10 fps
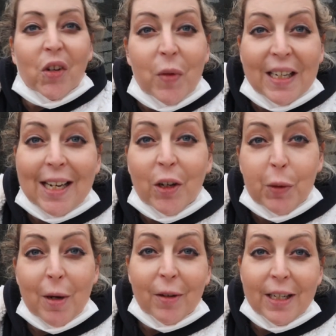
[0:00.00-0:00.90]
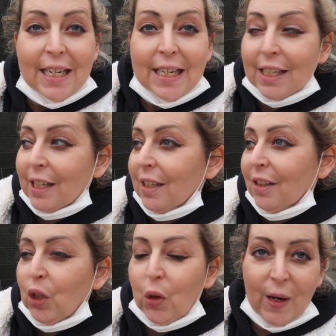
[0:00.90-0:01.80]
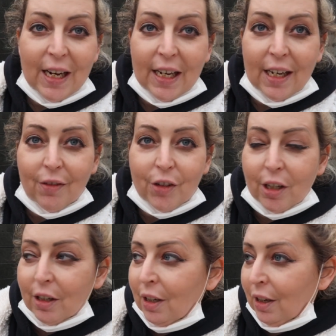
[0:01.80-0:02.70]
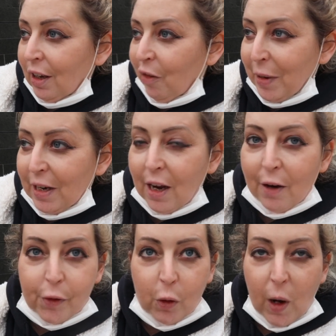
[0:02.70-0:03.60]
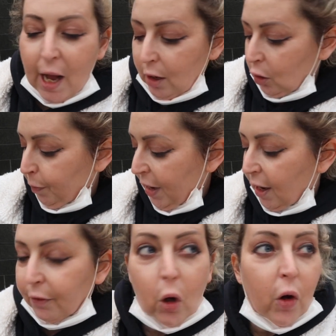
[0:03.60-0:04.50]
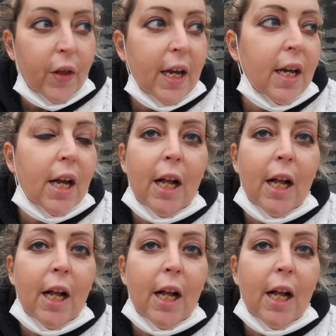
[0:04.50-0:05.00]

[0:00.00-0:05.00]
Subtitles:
something tells me I'm going to need the toilet after I've been here for a while. But I've got the